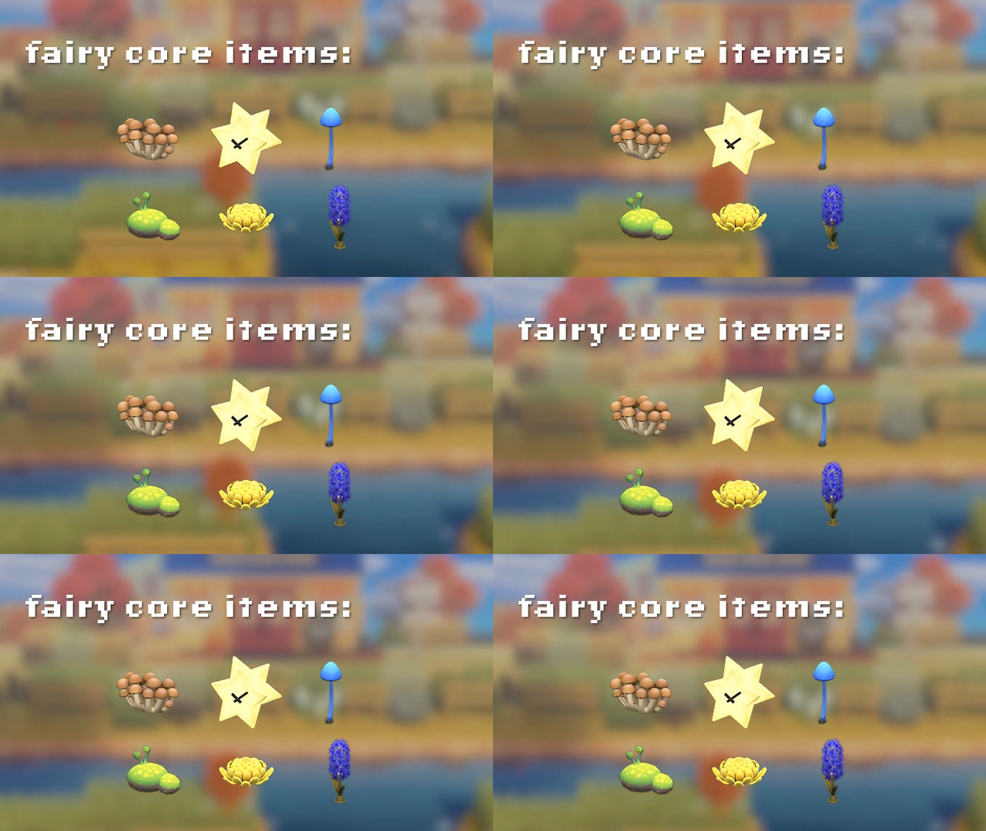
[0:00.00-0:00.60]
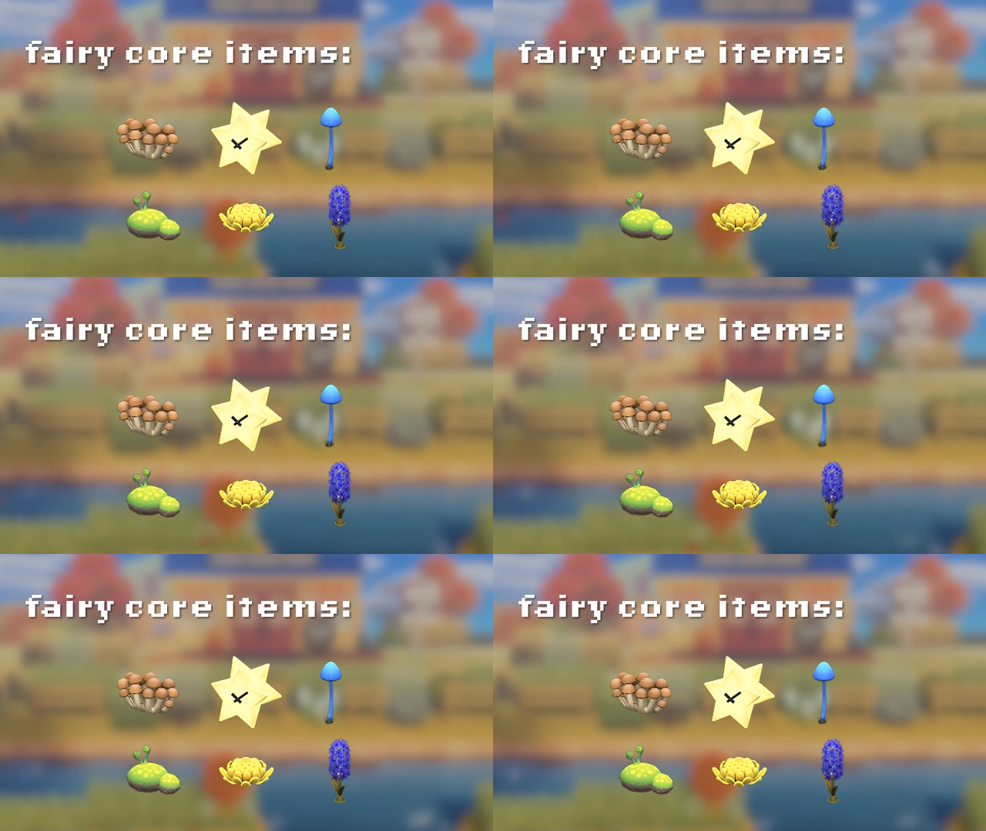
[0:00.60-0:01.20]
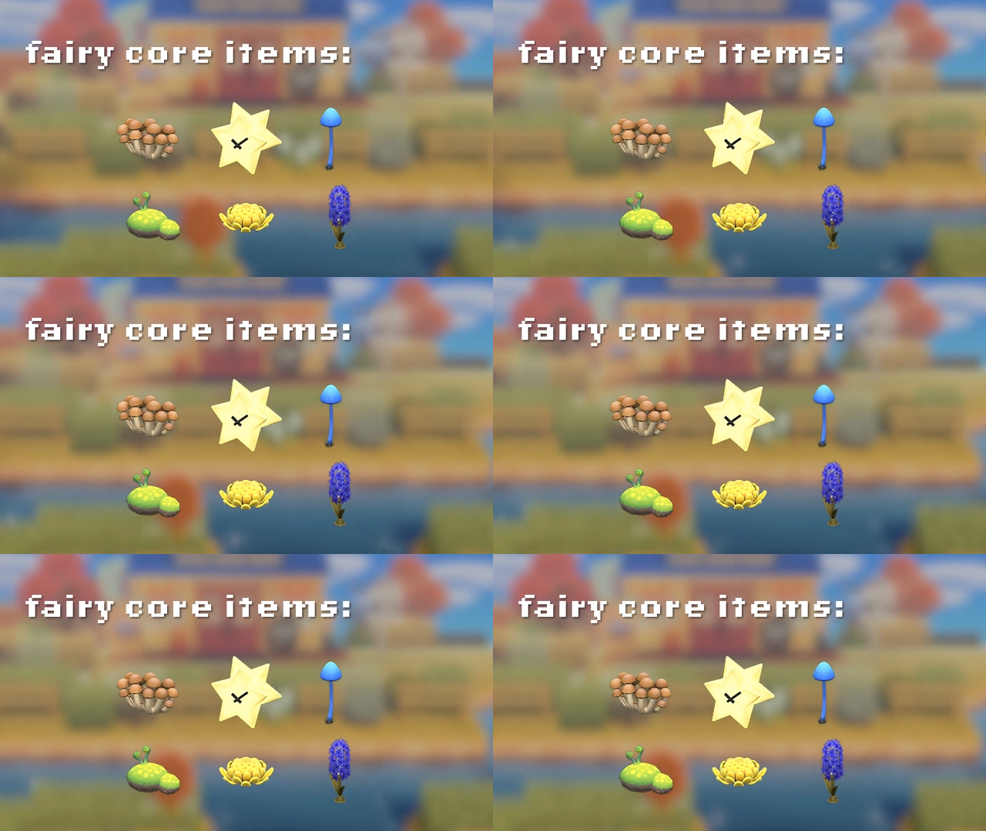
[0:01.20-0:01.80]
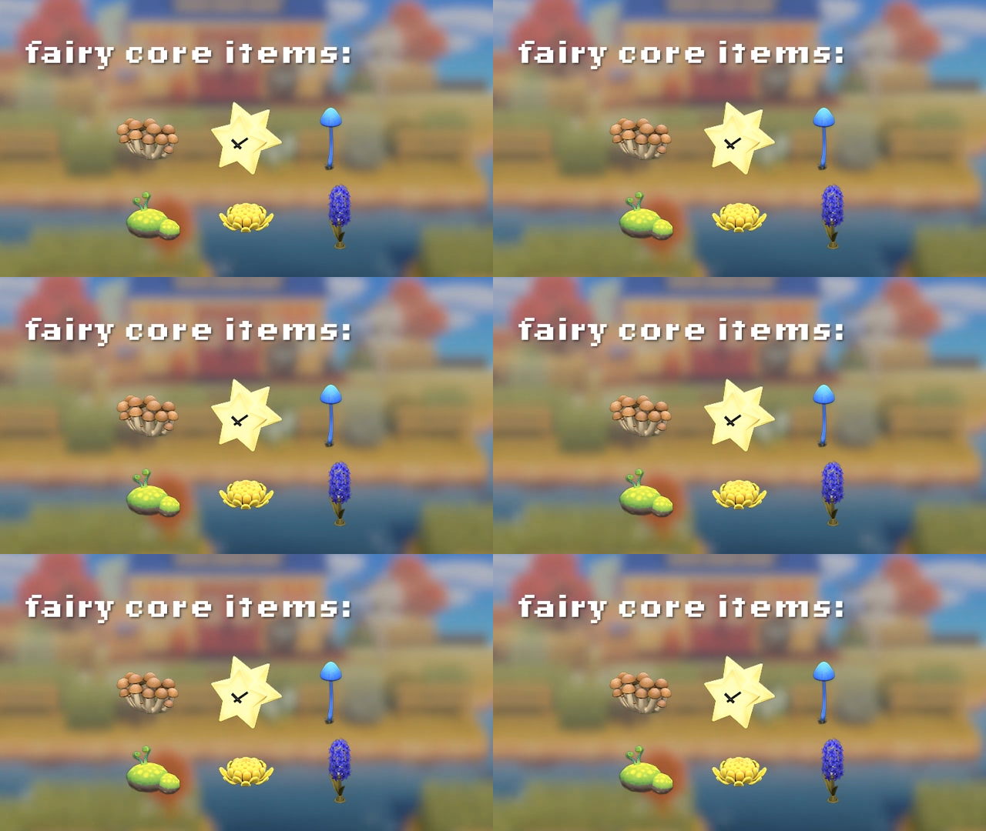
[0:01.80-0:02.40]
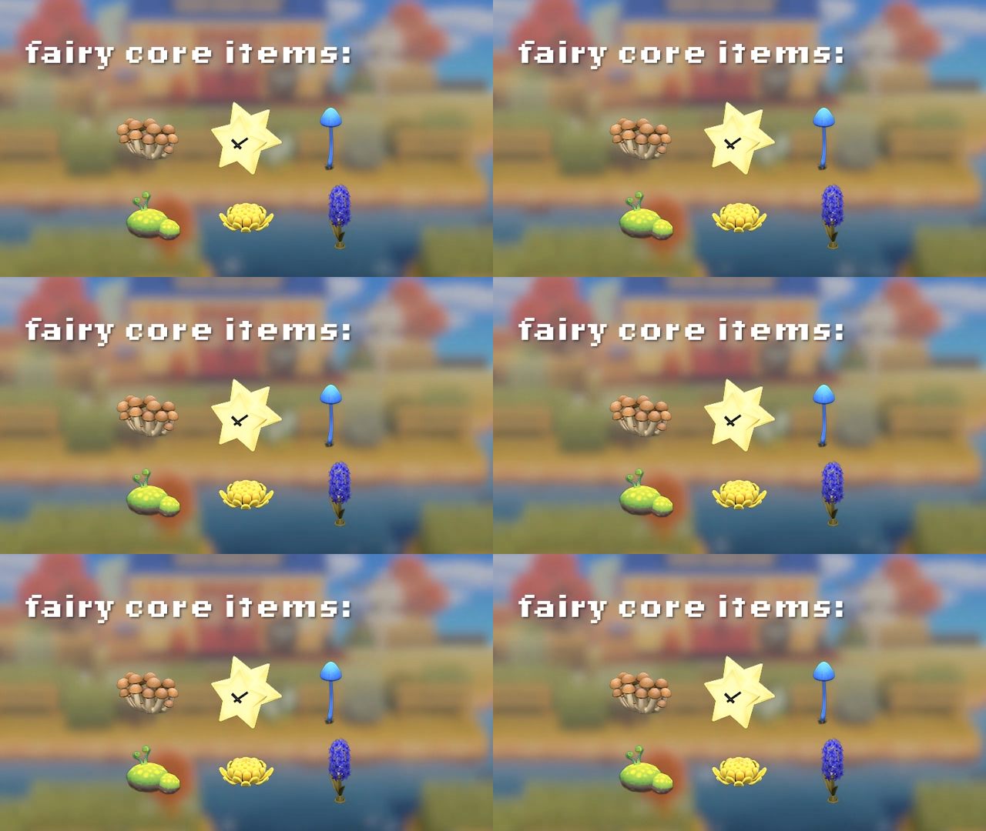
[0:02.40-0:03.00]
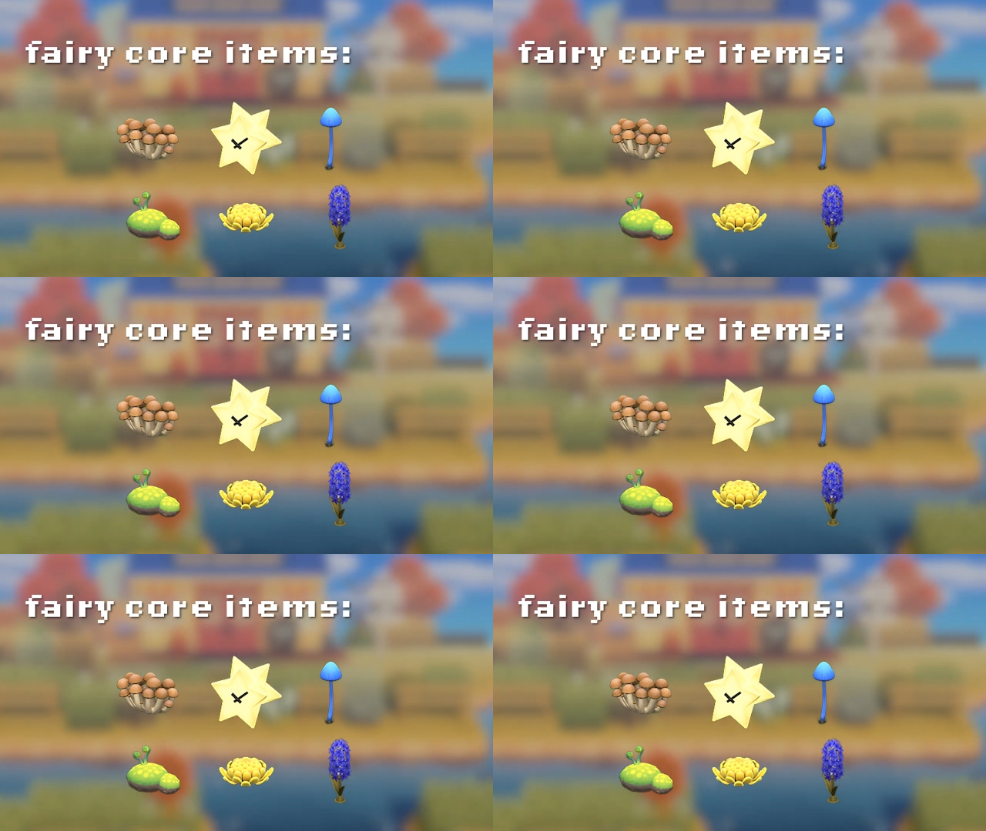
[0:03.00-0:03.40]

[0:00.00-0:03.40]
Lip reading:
[unreadable: no face in view]